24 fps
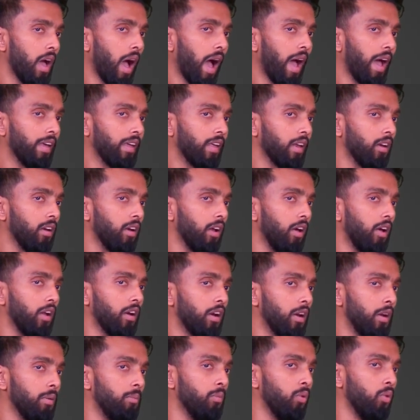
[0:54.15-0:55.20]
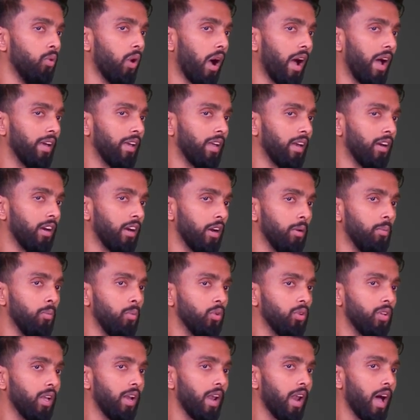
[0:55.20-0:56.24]
I can
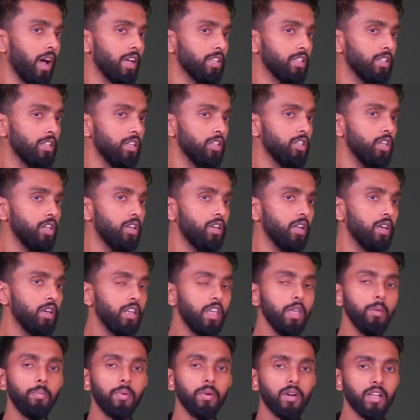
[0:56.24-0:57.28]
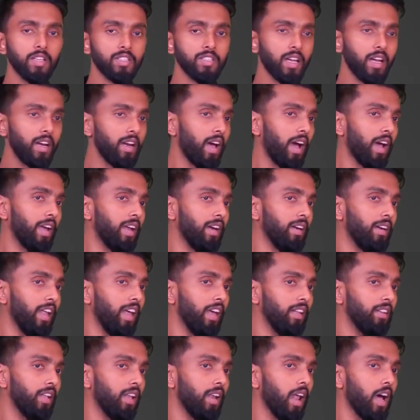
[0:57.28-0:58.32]
remove the last digit, keep it aside. I can
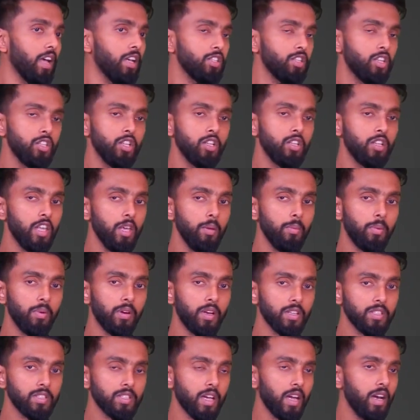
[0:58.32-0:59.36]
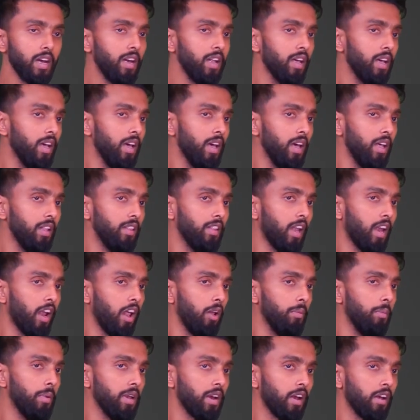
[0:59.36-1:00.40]
take the last digit, keep it aside. Then
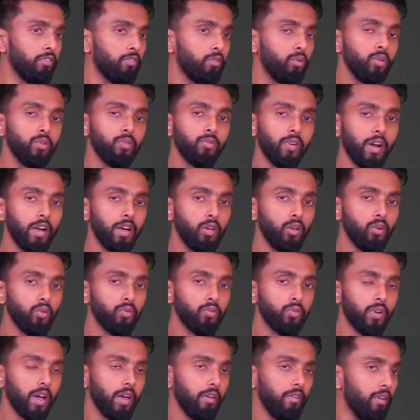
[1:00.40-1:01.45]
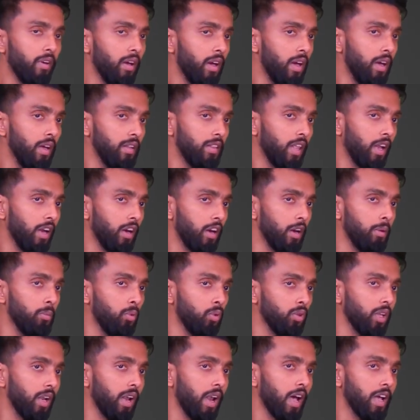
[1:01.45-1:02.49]
I'll be left with 525. Then
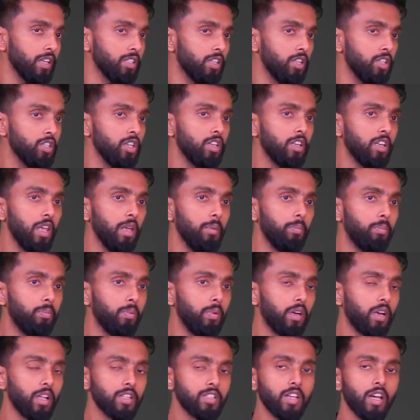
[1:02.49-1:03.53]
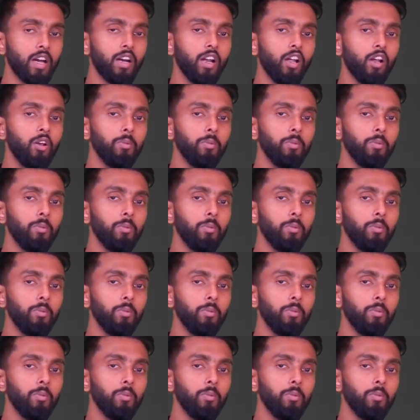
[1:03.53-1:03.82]
remove the last digit, keep it aside.